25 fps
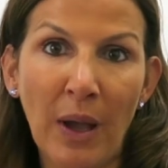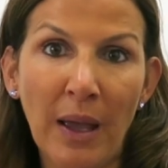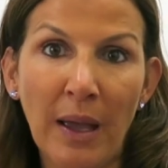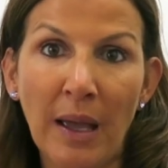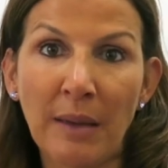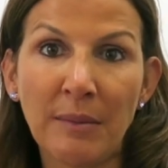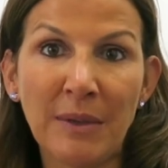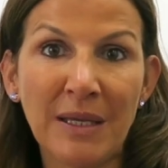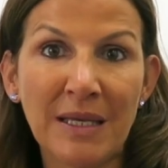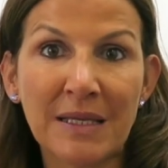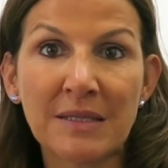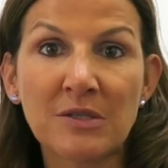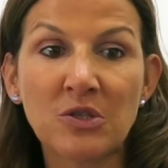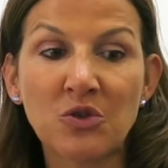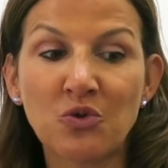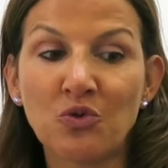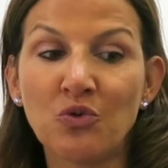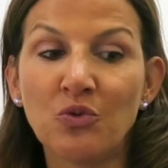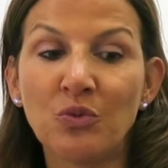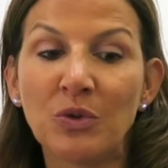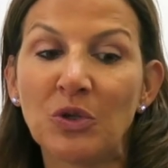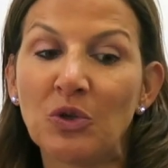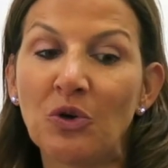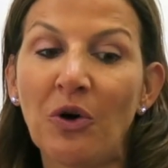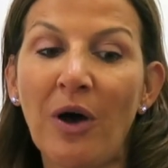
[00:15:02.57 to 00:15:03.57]
I mean, it's
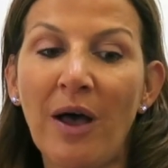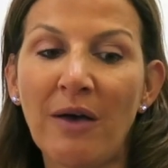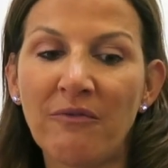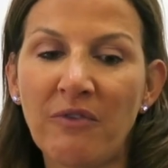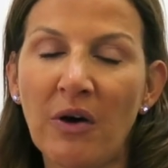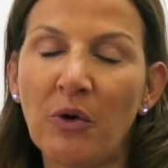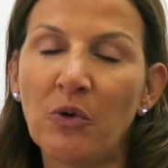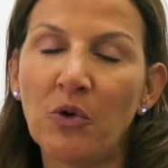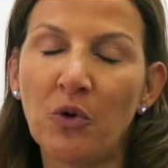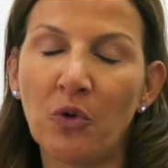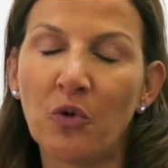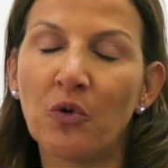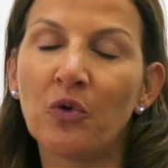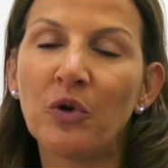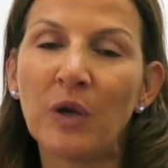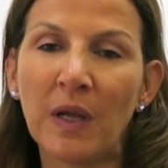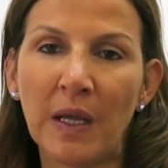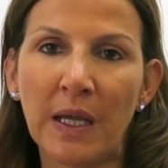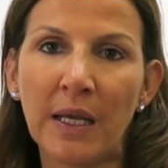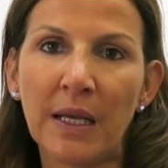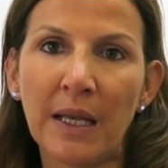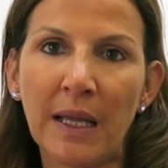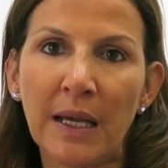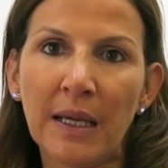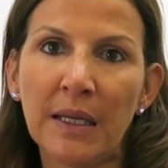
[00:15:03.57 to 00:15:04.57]
true we don't have our own
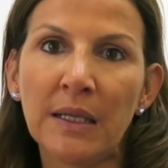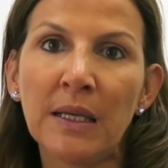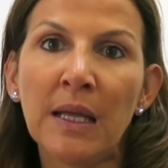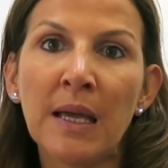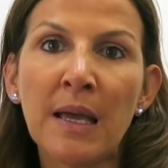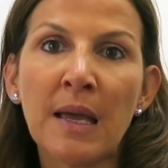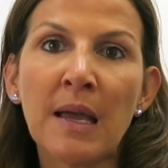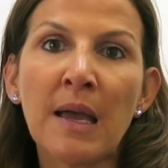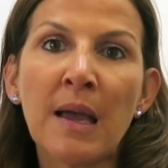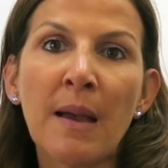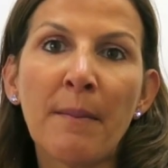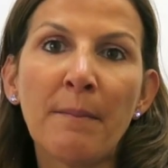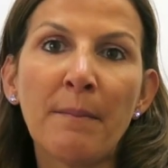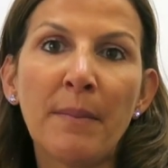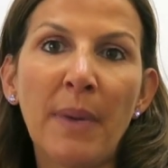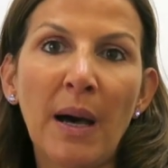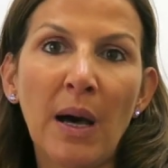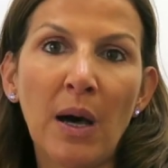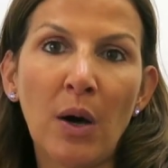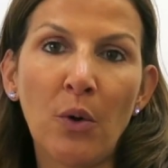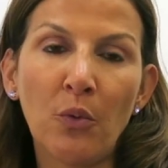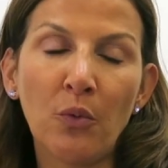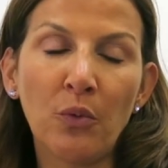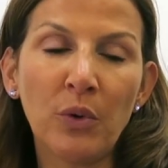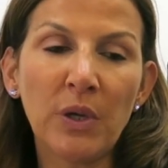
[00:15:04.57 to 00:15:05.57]
airline,
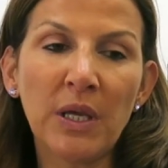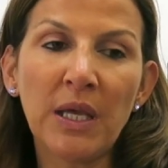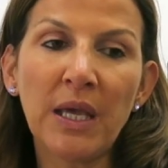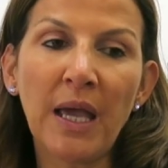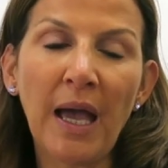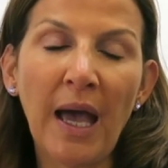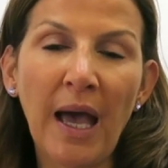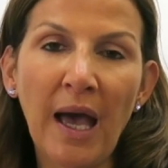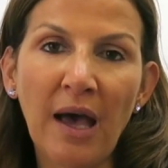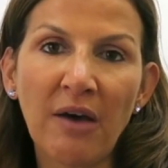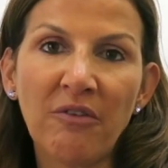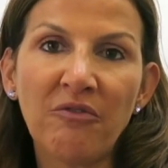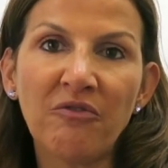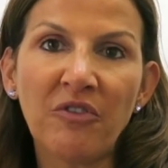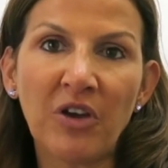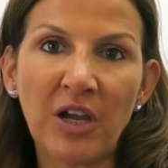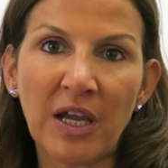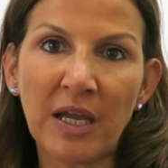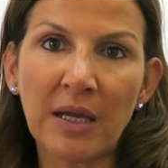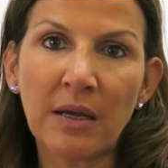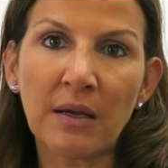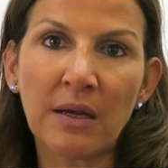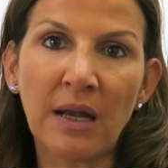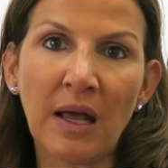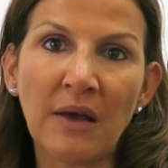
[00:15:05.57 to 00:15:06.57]
but we have
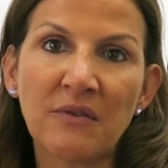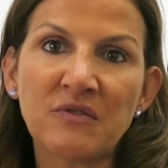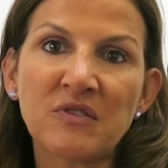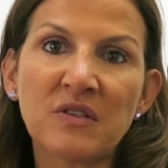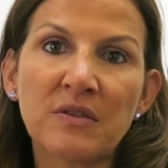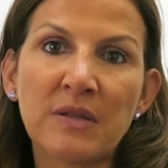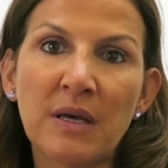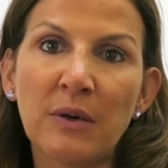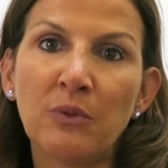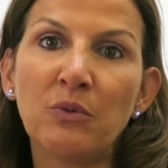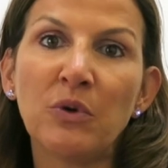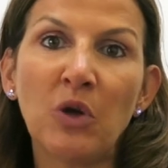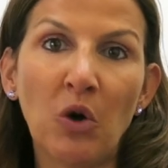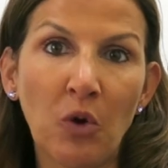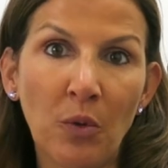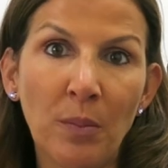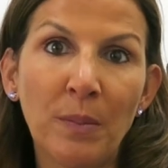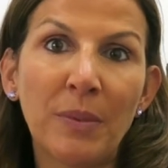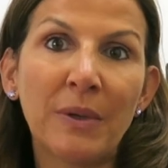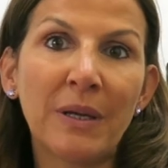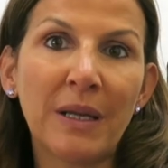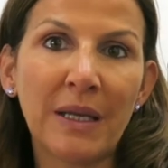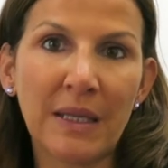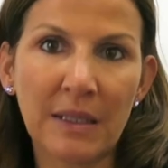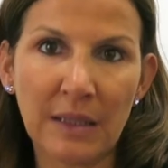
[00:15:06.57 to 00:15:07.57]
aircraft that we
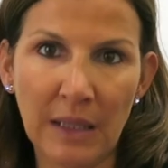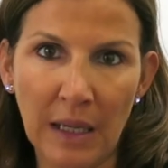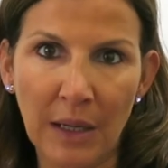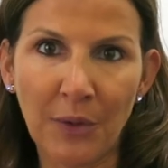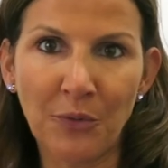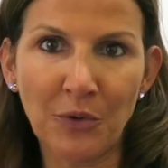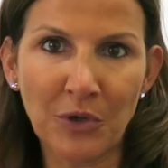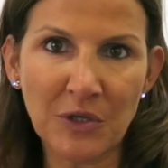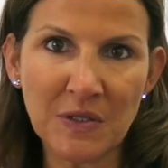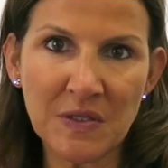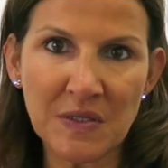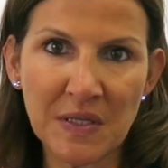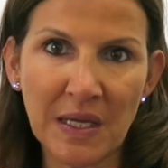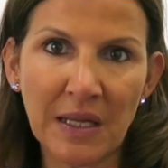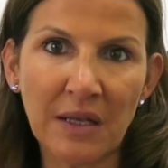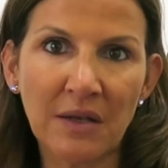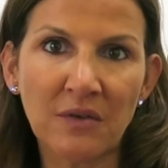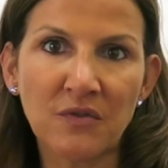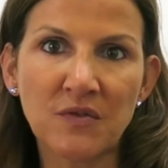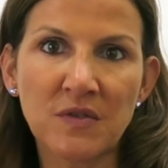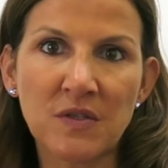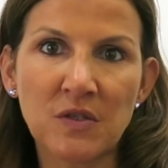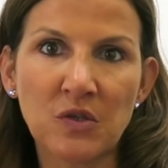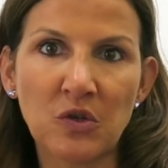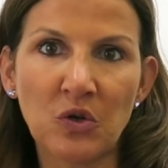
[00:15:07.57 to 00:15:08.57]
operate
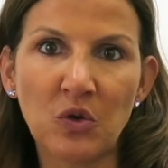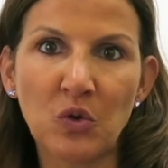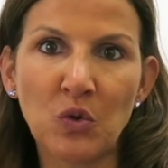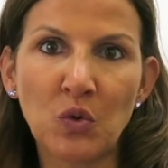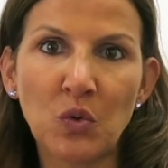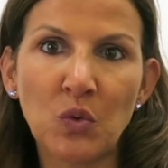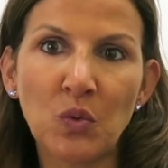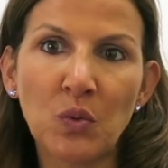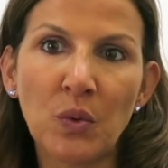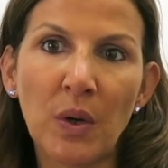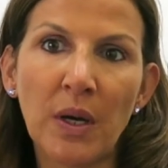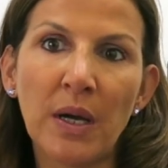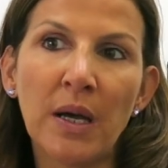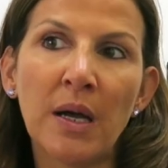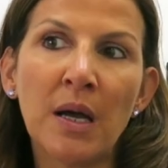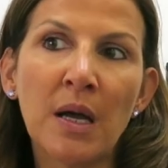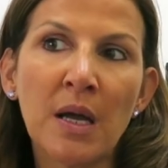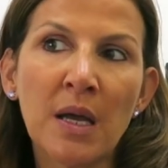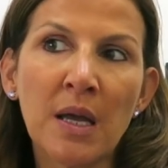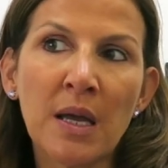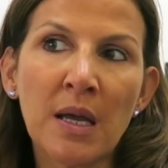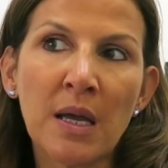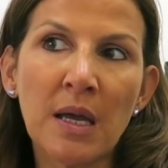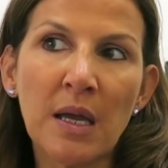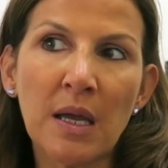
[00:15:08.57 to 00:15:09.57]
ourselves. So,
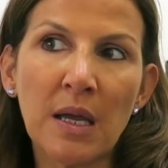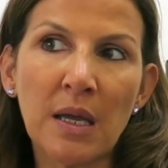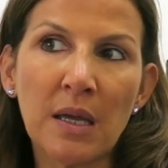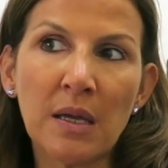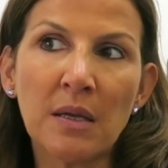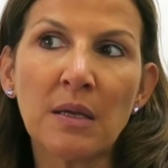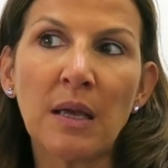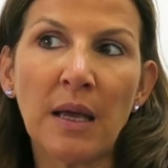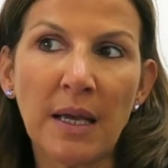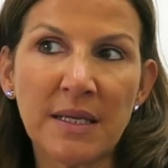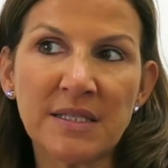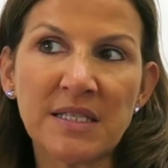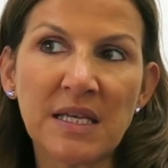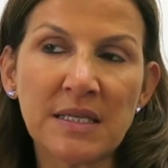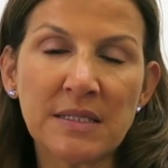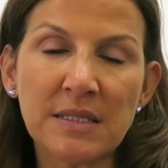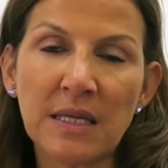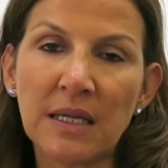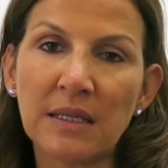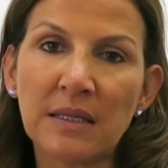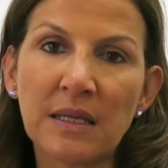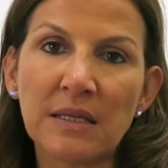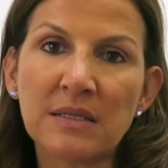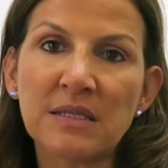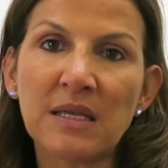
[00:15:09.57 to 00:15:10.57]
as I
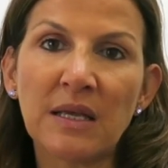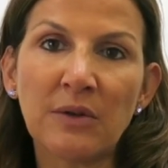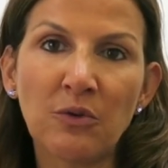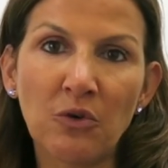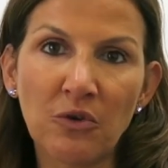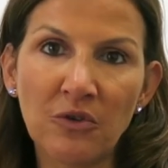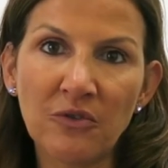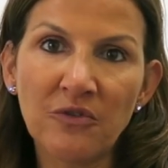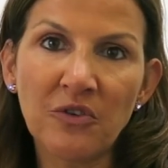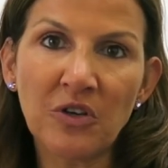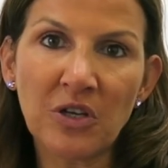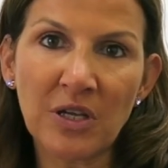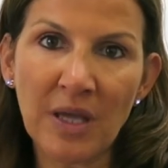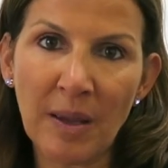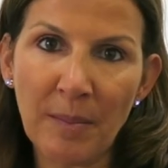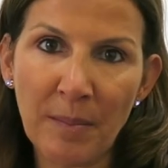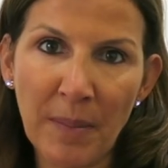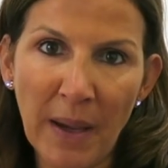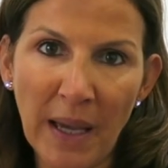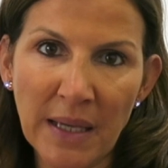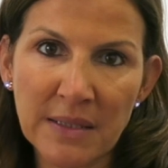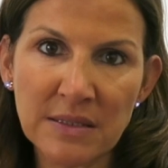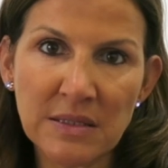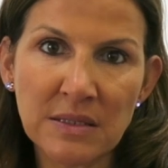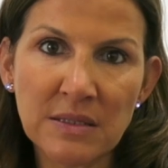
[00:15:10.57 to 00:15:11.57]
said, it's an
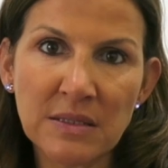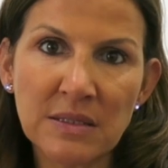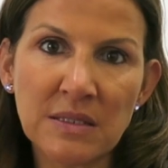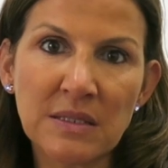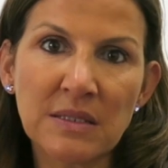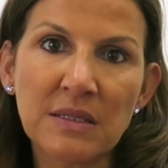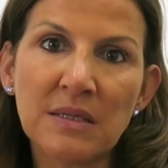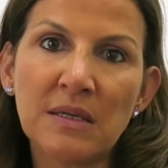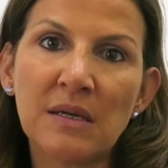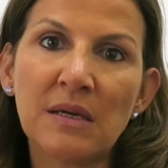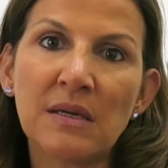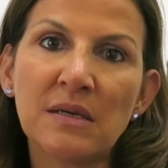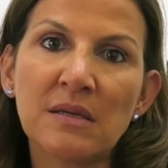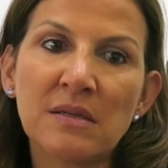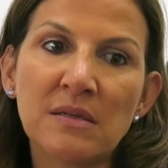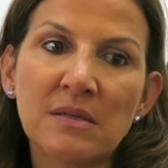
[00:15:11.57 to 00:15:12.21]
overcapacity.